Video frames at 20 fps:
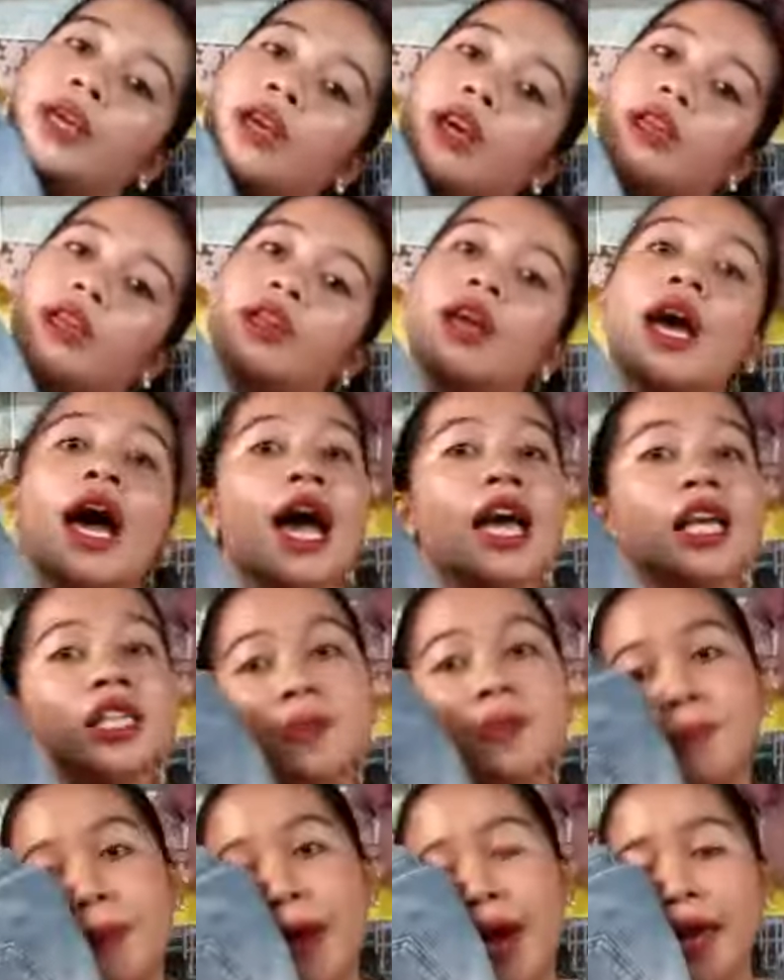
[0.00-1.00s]
my God. I
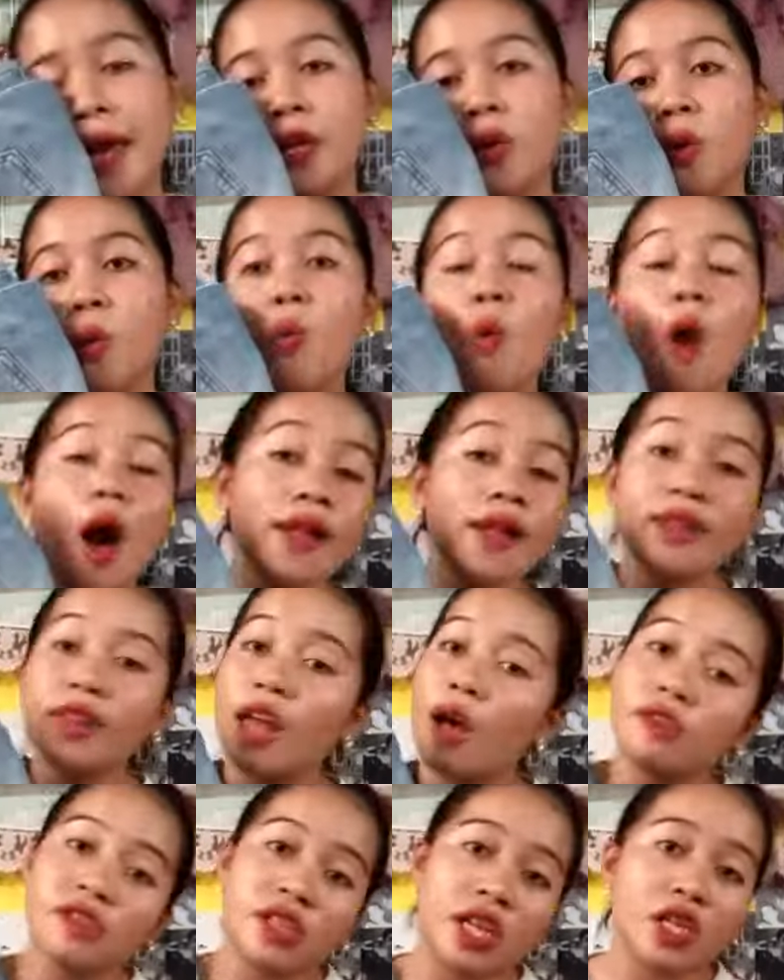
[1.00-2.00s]
spend
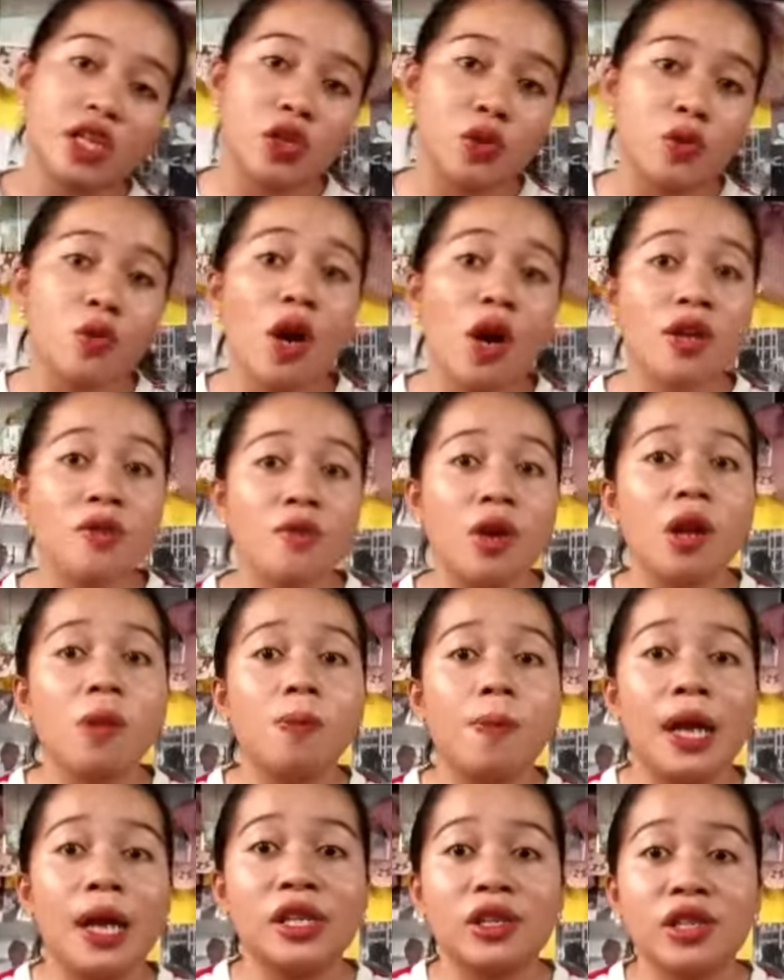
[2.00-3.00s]

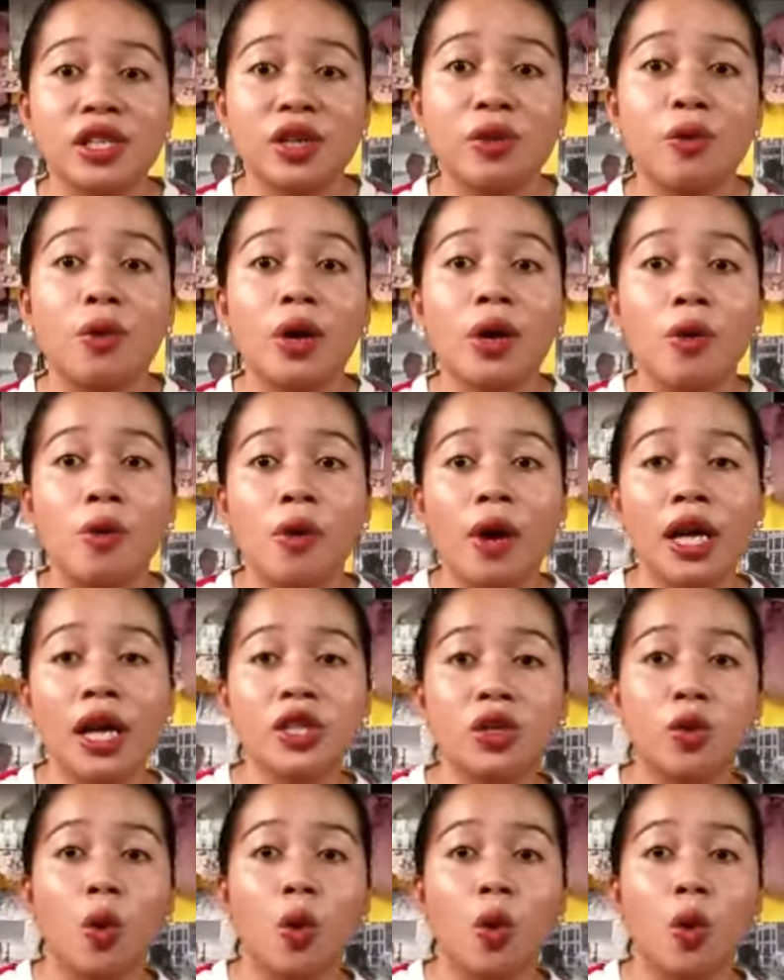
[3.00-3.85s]
1,200 pesos in Ukay-Ukay.